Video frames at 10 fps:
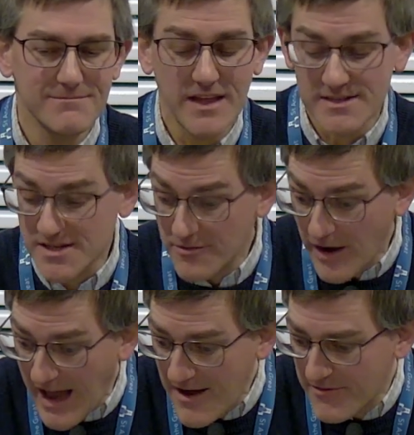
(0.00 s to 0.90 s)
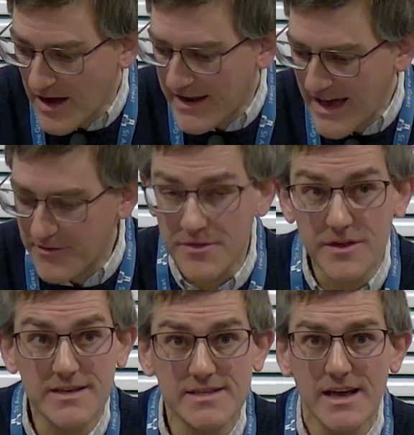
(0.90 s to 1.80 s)
And so forever and ever,
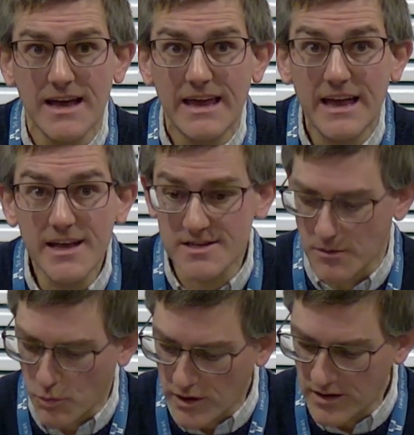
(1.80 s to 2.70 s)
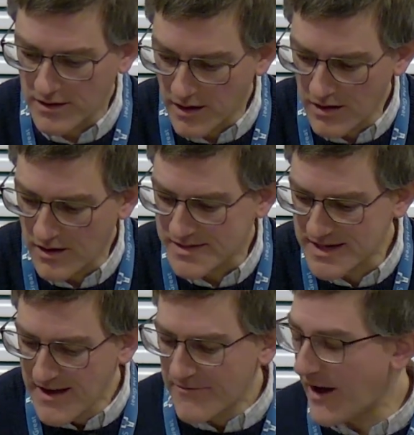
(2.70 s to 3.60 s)
this kingdom will last.
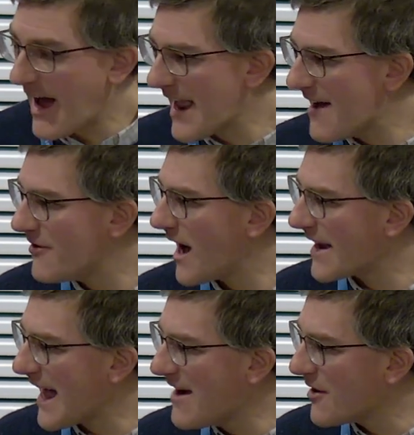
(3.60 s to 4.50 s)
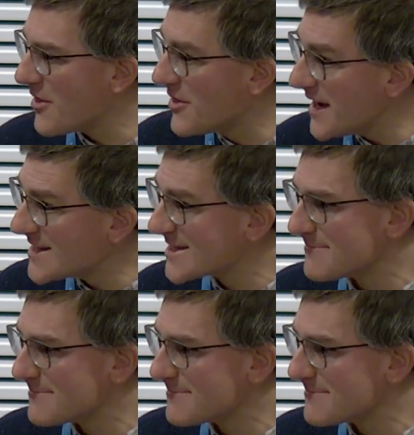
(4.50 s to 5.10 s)
For forever and ever, this